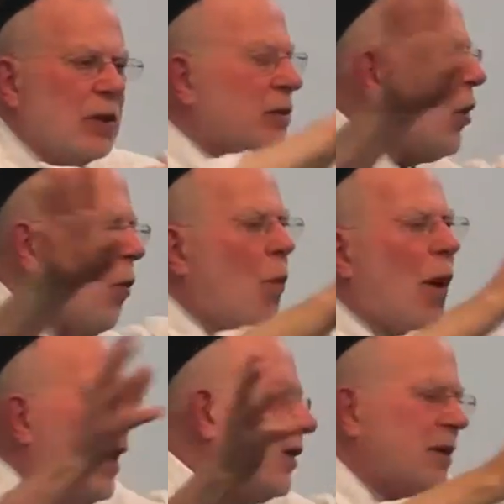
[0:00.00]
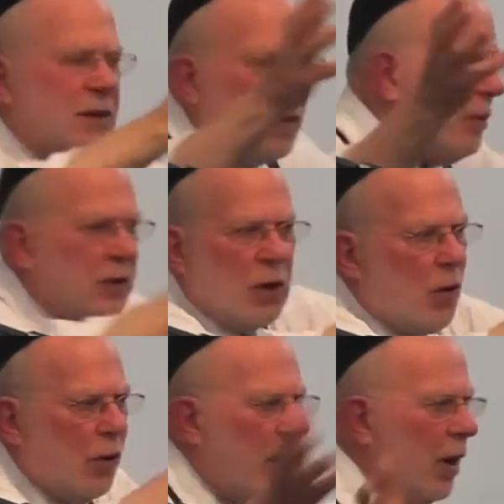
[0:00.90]
There's no, what else is in the
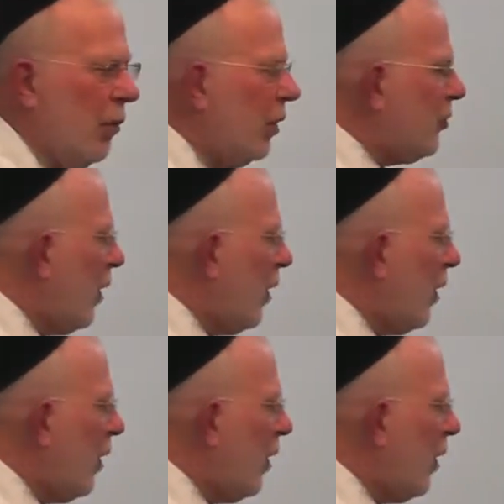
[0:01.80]
Torah? We